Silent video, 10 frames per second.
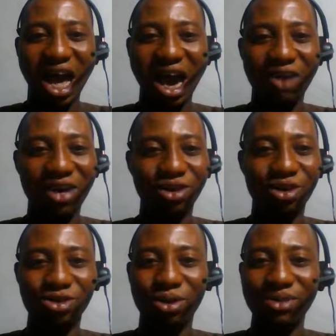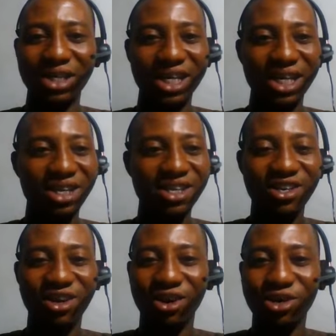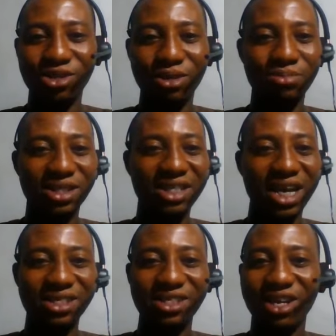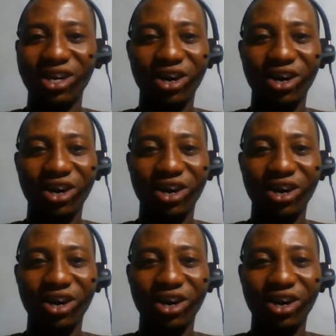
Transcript: have an awesome day, awesome business,